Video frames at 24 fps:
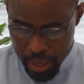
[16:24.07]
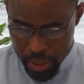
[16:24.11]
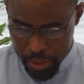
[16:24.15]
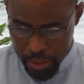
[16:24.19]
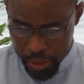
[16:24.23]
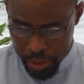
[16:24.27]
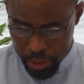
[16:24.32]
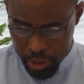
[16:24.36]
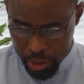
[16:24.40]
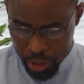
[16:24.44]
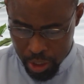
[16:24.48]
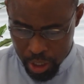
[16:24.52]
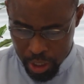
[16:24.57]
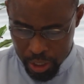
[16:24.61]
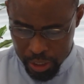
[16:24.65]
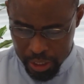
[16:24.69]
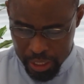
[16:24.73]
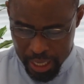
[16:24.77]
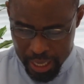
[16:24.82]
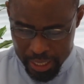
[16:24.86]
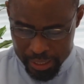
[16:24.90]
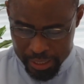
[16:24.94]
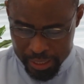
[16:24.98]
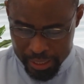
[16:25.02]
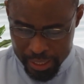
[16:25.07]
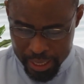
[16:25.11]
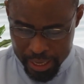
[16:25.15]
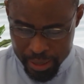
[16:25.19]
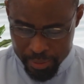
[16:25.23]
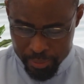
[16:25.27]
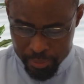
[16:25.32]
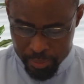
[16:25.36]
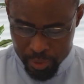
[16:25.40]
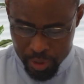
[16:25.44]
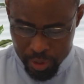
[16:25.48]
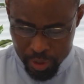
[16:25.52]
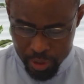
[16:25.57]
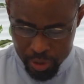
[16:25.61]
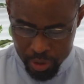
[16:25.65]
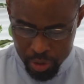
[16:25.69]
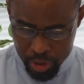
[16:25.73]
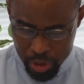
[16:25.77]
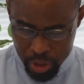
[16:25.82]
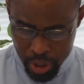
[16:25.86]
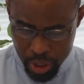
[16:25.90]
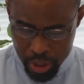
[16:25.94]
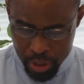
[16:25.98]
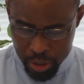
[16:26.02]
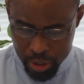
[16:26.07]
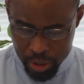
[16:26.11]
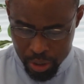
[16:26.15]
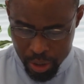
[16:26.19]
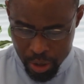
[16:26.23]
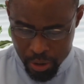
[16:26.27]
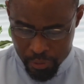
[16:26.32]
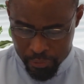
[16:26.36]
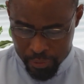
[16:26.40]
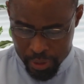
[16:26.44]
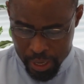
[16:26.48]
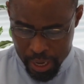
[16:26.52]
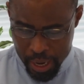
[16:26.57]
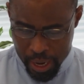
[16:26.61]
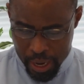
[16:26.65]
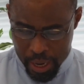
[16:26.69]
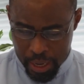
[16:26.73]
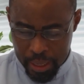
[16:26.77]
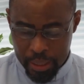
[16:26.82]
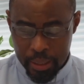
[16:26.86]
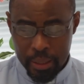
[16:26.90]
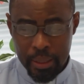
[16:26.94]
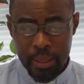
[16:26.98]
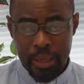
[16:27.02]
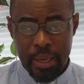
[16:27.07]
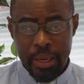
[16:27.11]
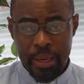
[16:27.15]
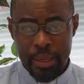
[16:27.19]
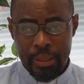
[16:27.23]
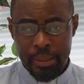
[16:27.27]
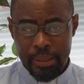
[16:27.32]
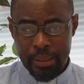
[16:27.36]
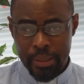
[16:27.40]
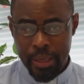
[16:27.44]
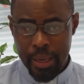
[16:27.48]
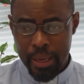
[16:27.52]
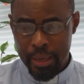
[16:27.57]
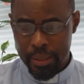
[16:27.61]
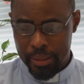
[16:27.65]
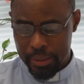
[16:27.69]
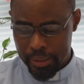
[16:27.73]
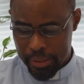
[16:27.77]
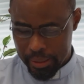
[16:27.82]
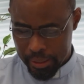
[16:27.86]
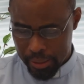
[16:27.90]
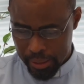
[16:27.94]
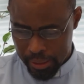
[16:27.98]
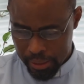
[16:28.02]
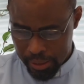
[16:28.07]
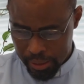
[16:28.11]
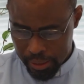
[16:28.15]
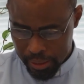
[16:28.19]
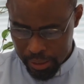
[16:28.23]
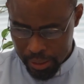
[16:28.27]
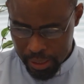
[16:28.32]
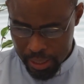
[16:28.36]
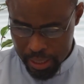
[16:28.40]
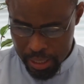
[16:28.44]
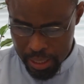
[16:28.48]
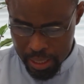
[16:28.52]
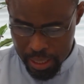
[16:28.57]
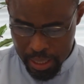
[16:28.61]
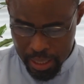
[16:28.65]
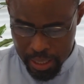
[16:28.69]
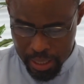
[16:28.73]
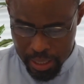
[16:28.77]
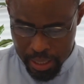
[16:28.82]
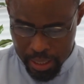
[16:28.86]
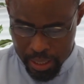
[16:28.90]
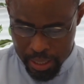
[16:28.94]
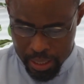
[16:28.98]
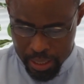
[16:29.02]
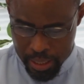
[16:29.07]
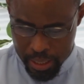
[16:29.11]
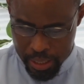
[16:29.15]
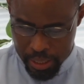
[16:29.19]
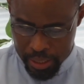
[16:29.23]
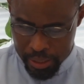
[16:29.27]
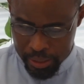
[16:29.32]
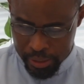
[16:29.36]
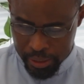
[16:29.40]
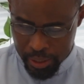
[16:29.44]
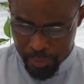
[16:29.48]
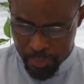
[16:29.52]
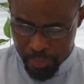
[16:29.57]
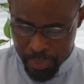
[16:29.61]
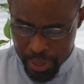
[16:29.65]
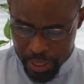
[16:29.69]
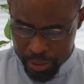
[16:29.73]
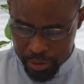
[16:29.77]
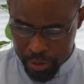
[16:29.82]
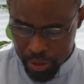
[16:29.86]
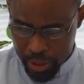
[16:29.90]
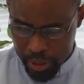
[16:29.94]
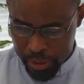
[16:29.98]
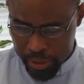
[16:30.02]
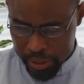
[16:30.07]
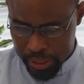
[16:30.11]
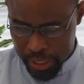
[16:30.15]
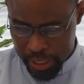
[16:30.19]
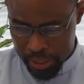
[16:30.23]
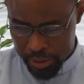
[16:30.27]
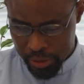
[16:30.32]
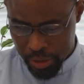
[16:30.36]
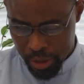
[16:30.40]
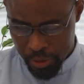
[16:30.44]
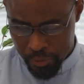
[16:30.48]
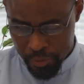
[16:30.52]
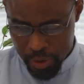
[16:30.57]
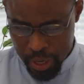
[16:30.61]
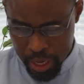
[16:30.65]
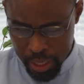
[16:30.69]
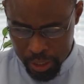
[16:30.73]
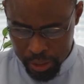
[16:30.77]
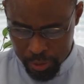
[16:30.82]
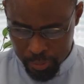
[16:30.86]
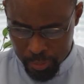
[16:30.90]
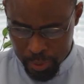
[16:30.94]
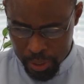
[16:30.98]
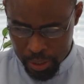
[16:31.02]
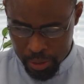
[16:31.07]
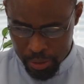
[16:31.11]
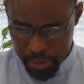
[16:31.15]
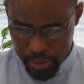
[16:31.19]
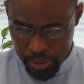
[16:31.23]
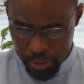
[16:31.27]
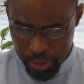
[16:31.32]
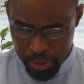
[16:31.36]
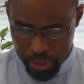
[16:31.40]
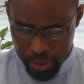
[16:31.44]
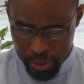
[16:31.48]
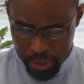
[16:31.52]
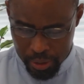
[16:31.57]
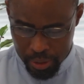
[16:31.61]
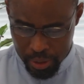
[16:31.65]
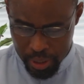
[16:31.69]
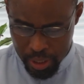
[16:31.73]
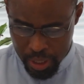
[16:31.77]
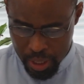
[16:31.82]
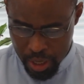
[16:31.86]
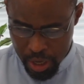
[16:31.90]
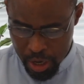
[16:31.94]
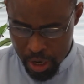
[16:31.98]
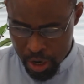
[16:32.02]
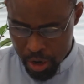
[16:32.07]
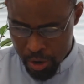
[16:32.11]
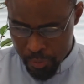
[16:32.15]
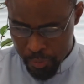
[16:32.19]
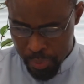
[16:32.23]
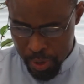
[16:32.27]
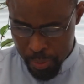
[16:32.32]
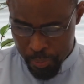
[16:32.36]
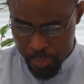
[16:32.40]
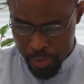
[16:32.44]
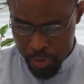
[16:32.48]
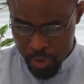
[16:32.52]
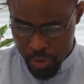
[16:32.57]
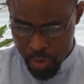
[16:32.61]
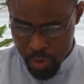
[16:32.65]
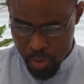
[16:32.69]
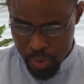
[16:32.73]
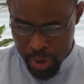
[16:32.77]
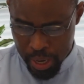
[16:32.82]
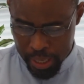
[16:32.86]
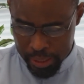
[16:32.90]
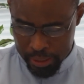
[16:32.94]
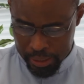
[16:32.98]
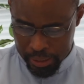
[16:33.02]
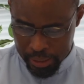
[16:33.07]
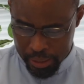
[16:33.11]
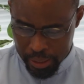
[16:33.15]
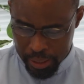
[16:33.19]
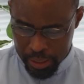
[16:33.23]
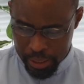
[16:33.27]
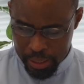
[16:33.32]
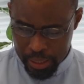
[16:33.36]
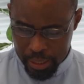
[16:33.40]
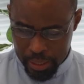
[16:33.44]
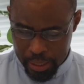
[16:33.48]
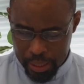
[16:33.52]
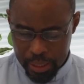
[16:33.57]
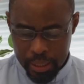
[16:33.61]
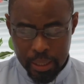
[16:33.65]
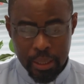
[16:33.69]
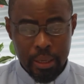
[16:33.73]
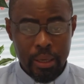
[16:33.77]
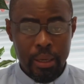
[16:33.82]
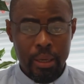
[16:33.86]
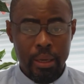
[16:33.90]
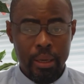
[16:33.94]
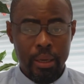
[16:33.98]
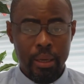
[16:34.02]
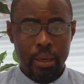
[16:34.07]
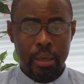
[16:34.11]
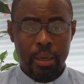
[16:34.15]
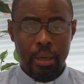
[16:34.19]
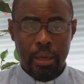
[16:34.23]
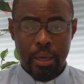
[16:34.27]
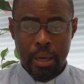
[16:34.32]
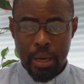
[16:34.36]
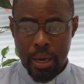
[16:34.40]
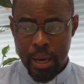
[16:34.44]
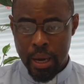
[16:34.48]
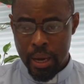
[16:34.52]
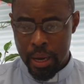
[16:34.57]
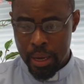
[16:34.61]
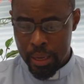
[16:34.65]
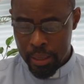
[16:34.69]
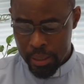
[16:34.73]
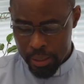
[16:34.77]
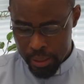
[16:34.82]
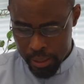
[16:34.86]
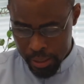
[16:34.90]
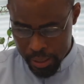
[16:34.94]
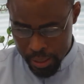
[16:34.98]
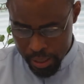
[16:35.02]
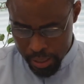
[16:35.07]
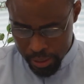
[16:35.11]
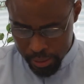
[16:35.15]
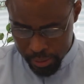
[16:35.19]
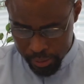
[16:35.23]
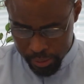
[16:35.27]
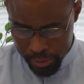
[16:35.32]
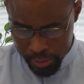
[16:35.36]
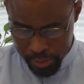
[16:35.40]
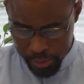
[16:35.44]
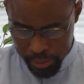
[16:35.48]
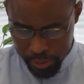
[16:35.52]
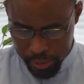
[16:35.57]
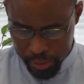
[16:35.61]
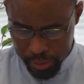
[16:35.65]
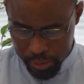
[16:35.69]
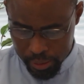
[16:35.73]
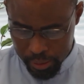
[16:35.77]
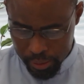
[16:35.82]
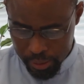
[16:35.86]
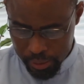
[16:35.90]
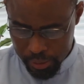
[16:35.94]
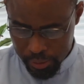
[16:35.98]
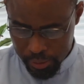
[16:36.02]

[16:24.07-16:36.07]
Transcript: The church has named John of God a saint. He is the patron saint of hospitals, people who are sick, and nurses.